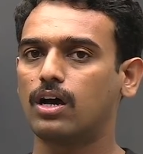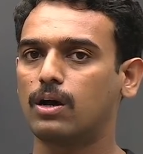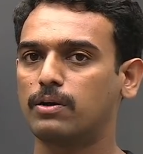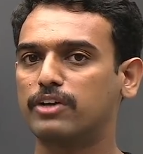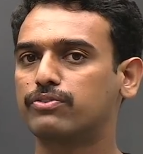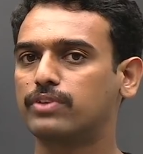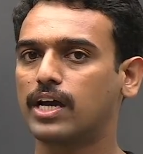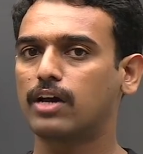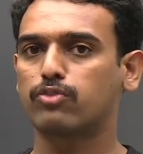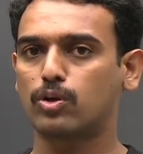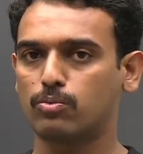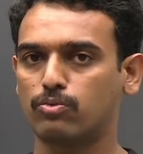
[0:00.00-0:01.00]
if they are
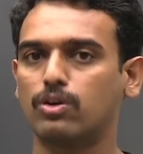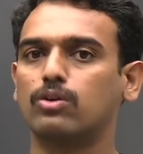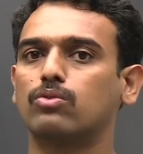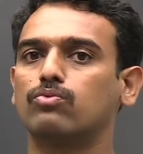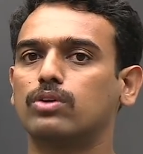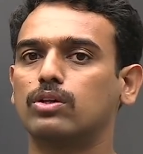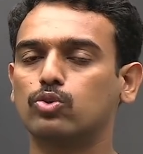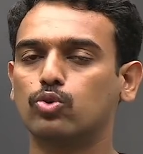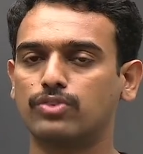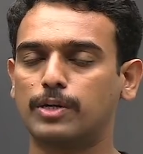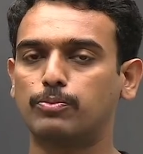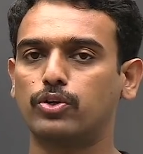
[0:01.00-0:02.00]
from
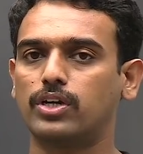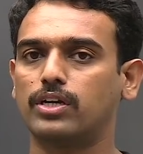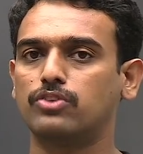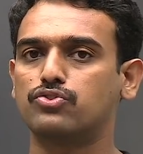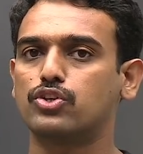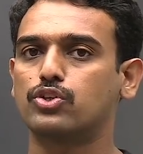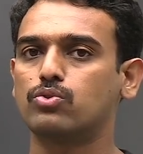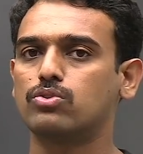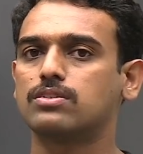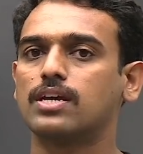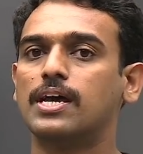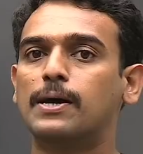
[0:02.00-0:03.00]
those reputed
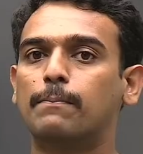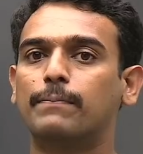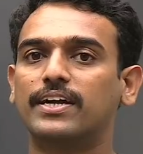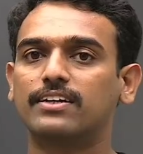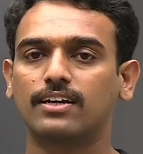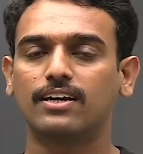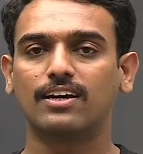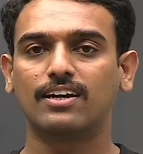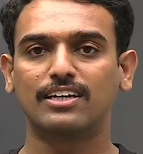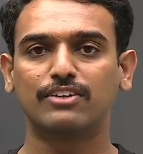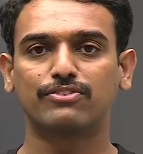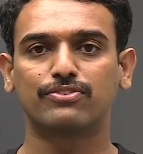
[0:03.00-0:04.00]
institutes. But
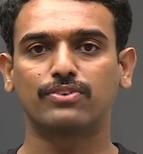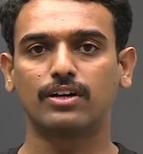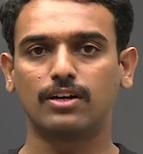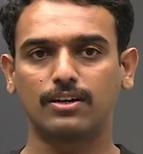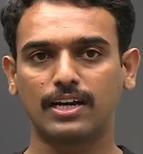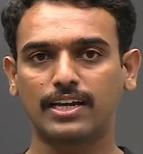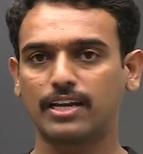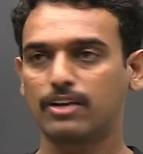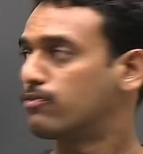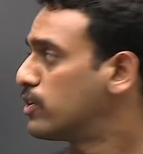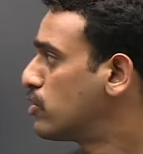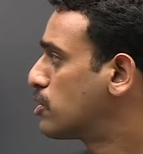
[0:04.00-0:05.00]
if again,
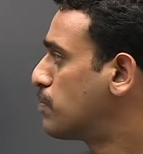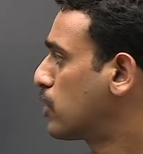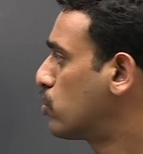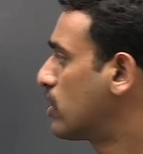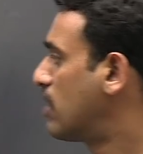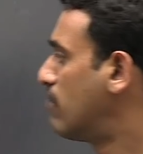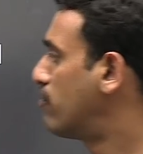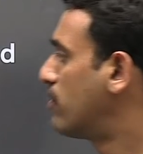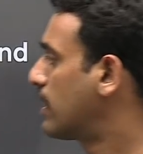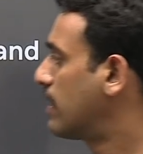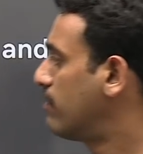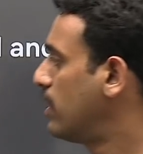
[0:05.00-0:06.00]
with respect to the
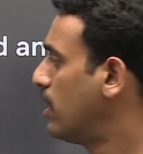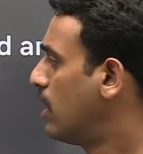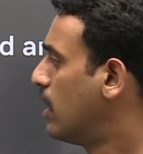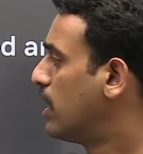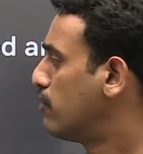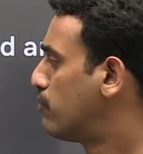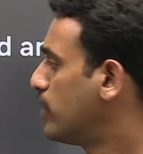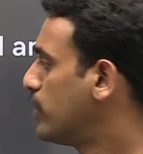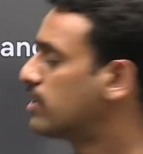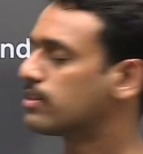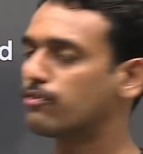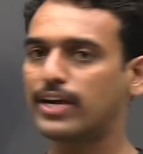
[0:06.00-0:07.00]
comfort level, if you
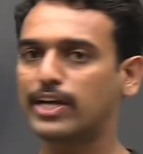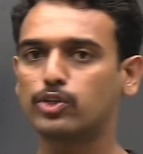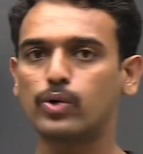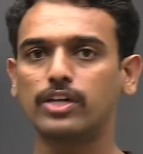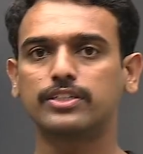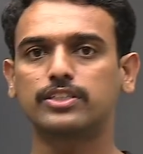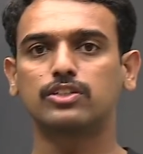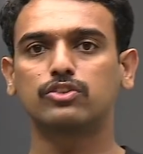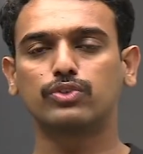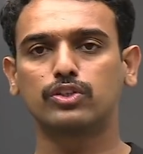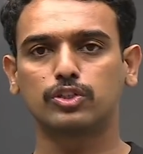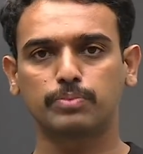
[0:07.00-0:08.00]
need some value additions
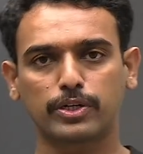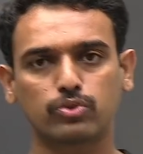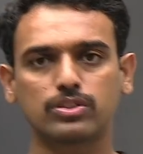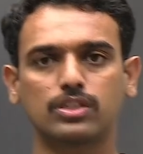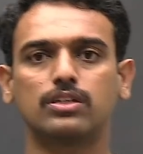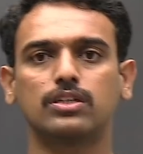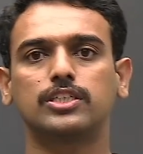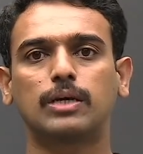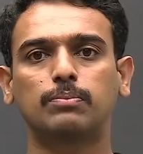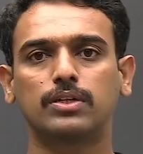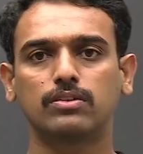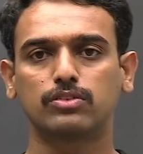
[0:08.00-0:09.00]
with respect to certain
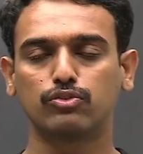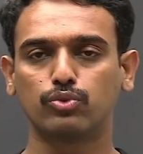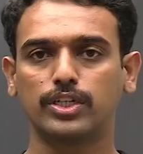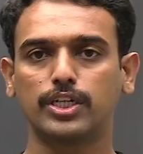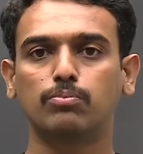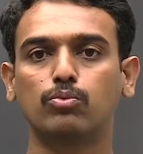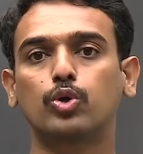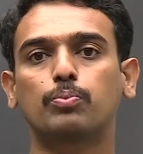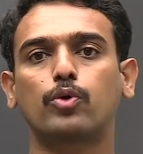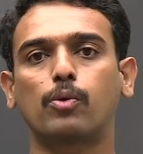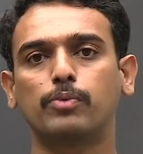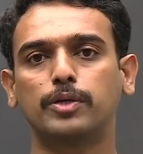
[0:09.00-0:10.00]
chapters, if you need more
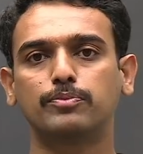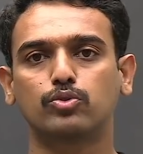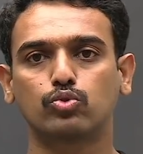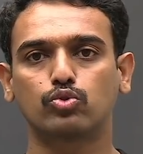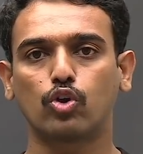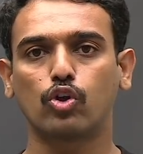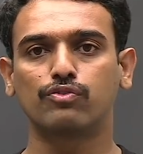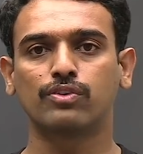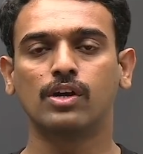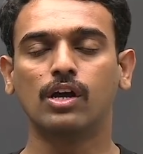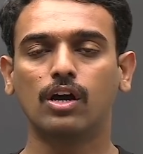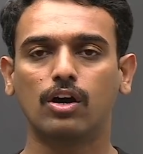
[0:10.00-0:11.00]
problems to solve
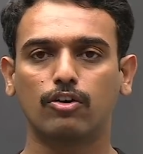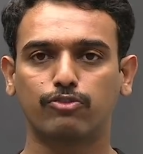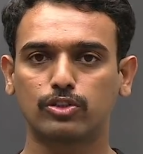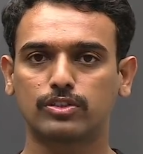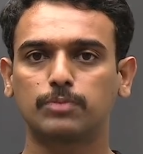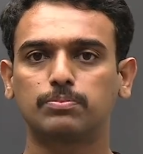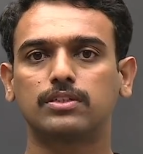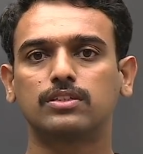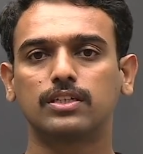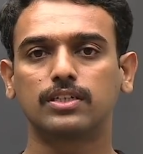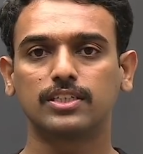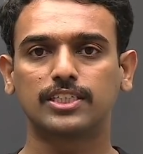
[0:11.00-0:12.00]
for
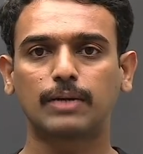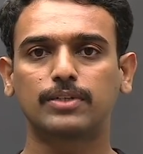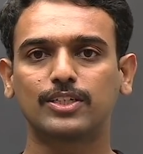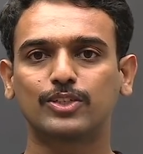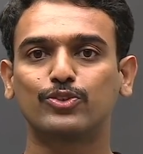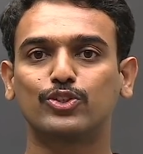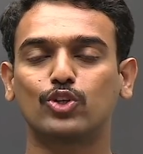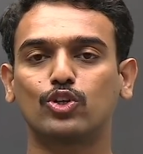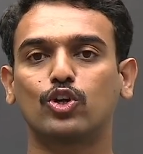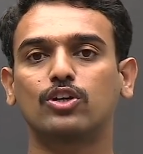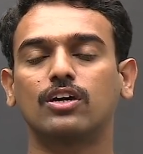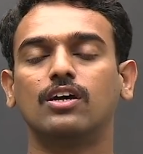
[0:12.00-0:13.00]
certain chapters which you are
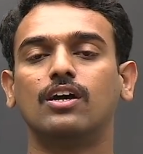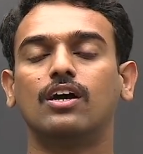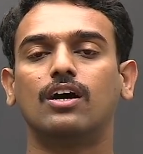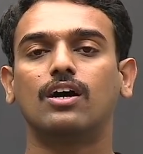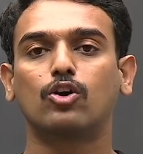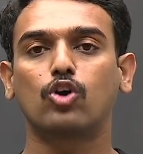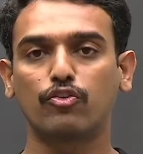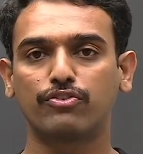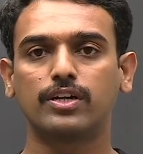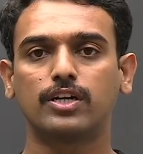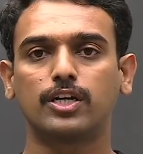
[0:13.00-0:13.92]
not confident